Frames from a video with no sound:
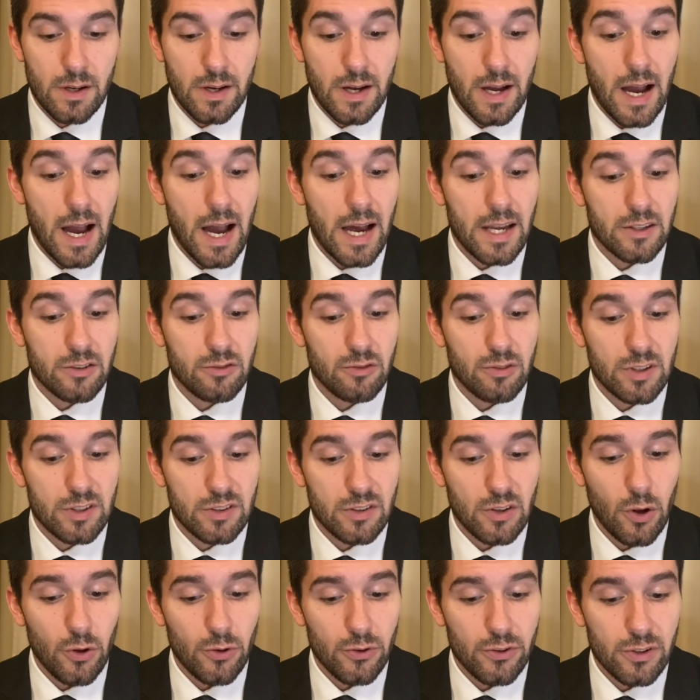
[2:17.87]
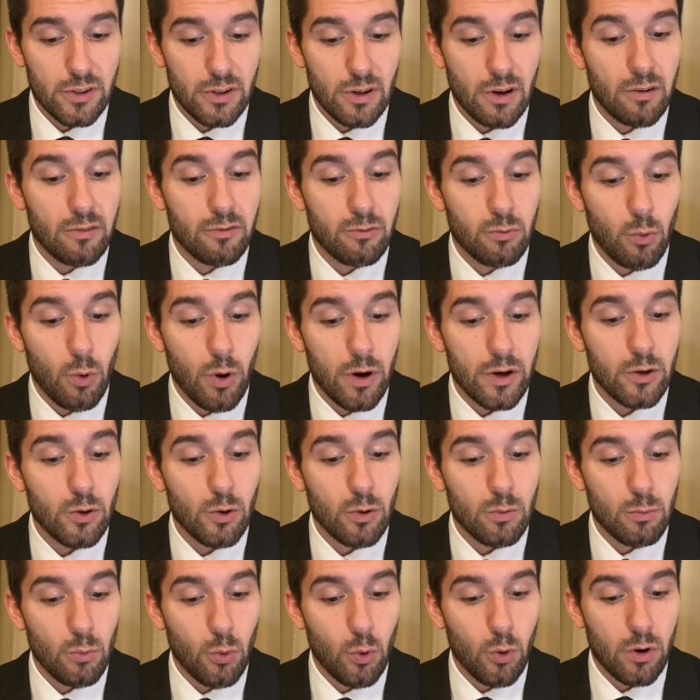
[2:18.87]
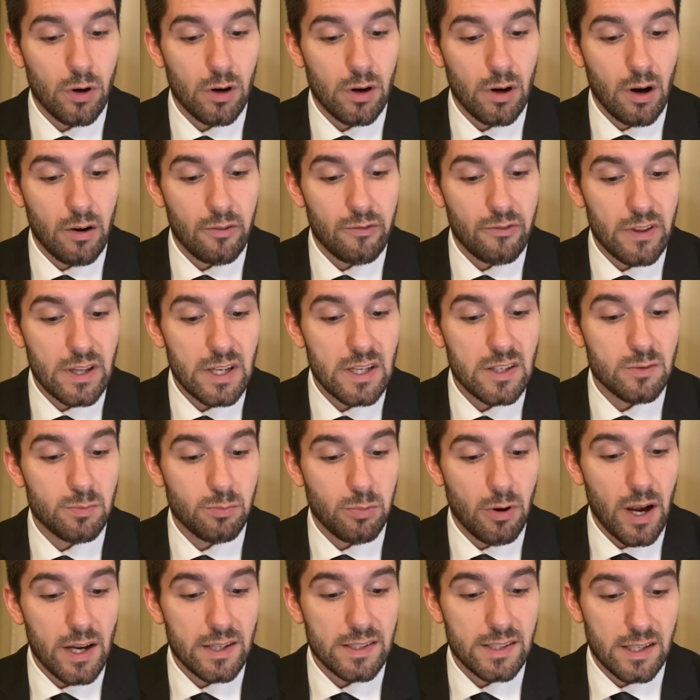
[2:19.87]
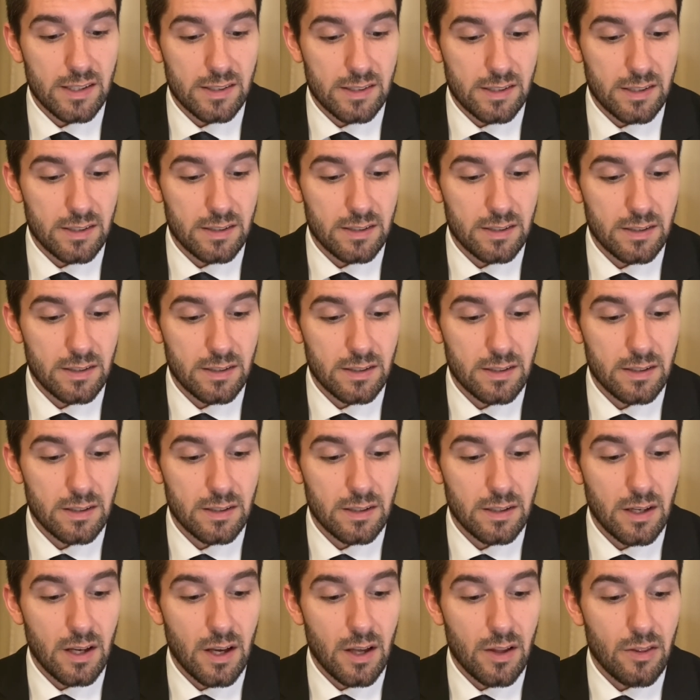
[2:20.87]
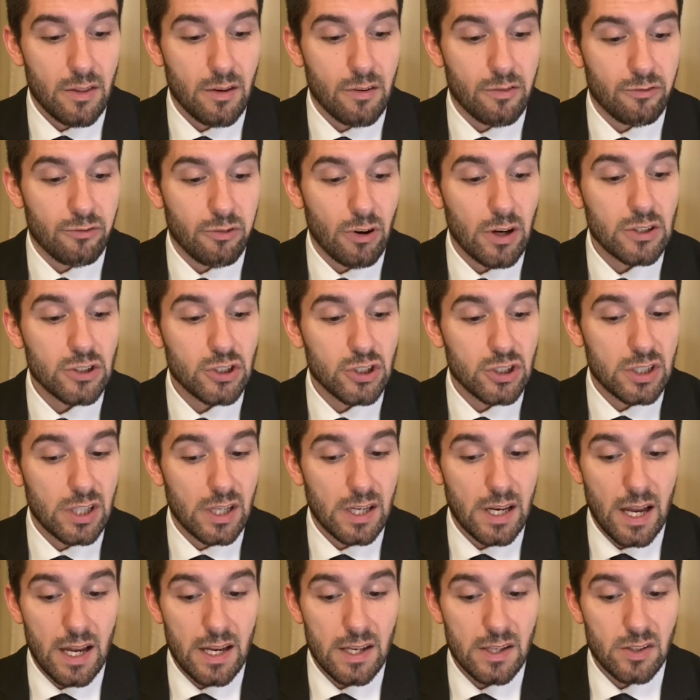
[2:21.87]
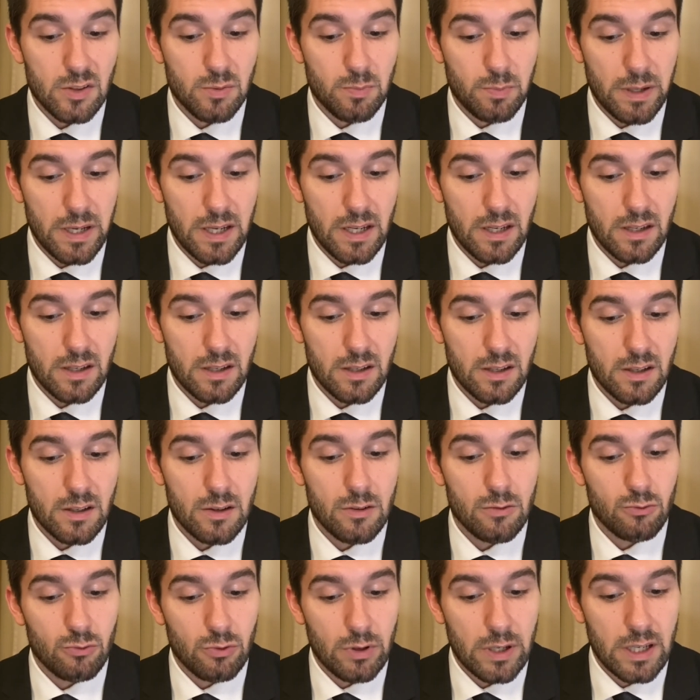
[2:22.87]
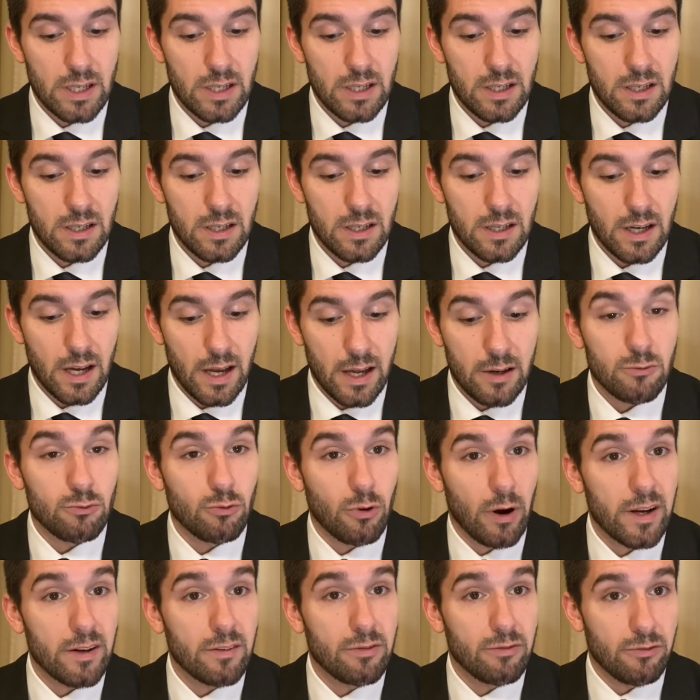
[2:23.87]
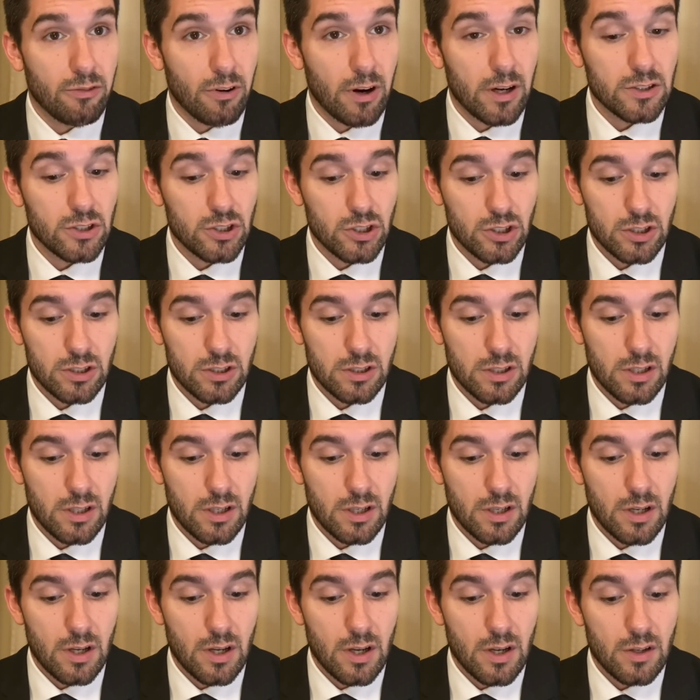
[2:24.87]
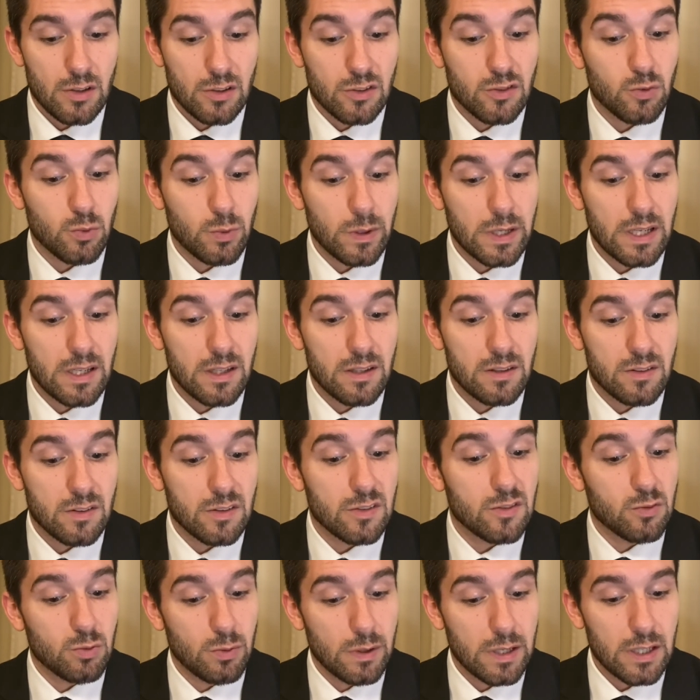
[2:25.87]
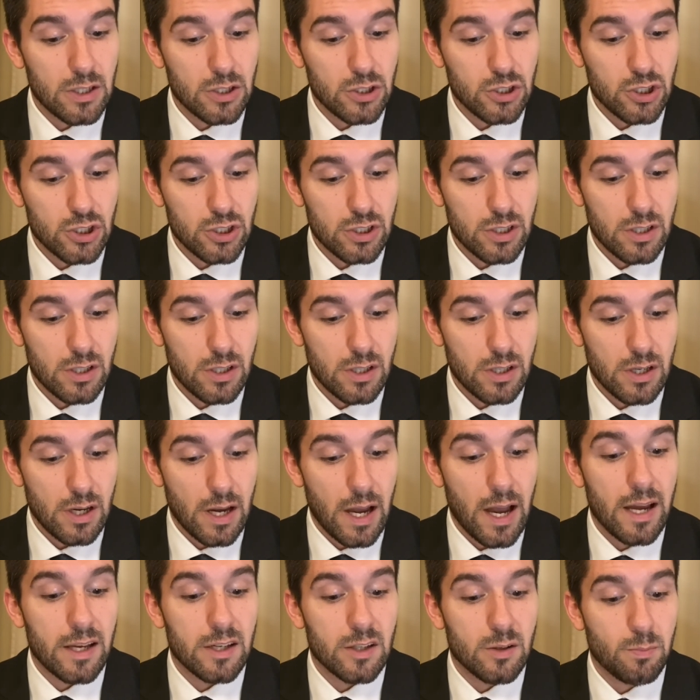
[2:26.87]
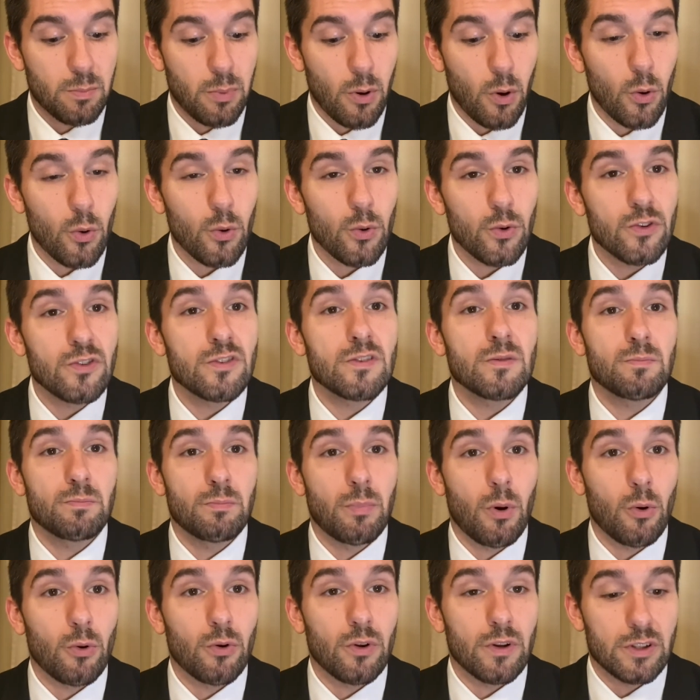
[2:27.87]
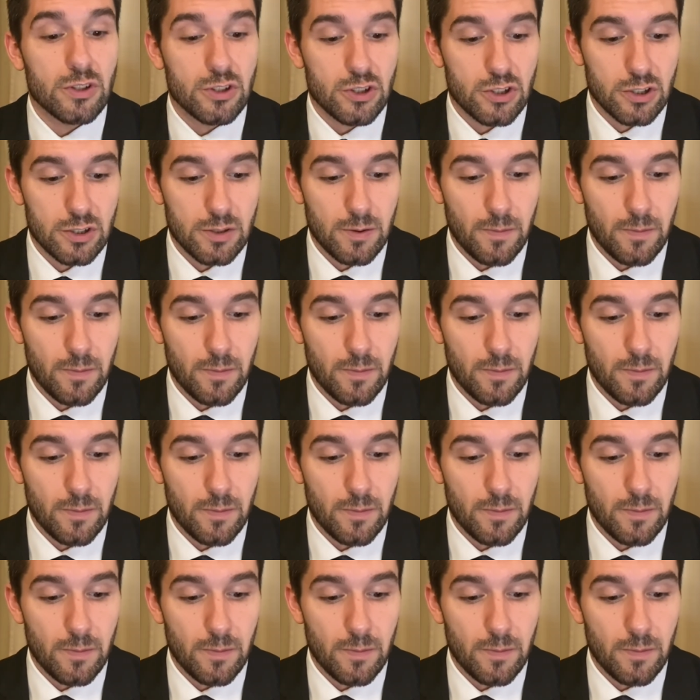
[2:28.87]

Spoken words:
As a result of one or more of these processes, the French today speak, read, and write French, Swedes Swedish, and Poles Polish.